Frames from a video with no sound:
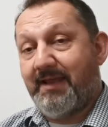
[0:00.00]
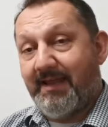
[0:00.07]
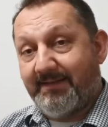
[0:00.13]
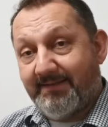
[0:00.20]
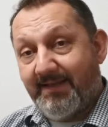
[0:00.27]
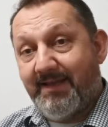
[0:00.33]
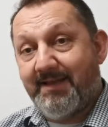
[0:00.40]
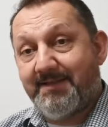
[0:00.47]

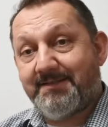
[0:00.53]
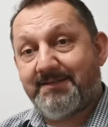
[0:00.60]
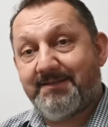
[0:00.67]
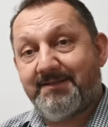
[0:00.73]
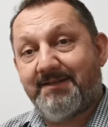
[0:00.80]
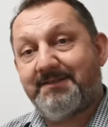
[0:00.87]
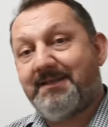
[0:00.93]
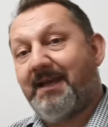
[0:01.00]
and this,
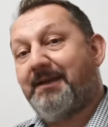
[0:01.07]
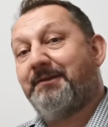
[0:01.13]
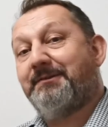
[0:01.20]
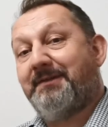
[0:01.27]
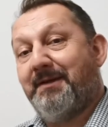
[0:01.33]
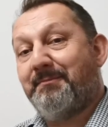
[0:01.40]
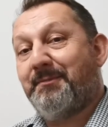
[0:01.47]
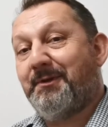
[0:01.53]
the second
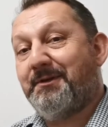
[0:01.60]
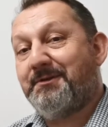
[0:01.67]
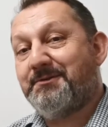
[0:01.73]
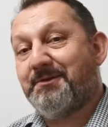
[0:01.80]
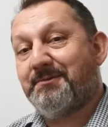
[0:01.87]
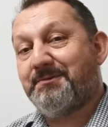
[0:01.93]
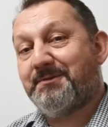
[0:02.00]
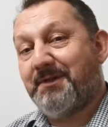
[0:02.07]
temple in
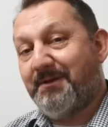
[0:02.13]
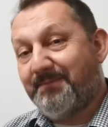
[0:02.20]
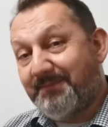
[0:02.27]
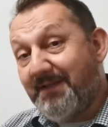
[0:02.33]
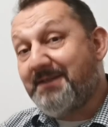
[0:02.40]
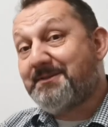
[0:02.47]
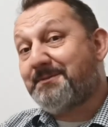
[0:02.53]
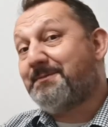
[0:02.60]
Jerusalem,
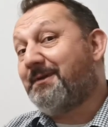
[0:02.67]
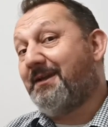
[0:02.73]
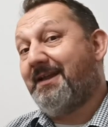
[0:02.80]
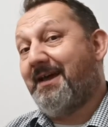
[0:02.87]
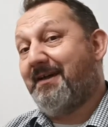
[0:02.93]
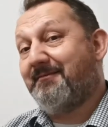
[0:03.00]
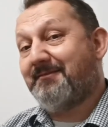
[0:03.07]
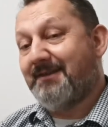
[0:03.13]
this will
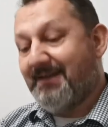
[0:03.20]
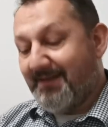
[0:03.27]
have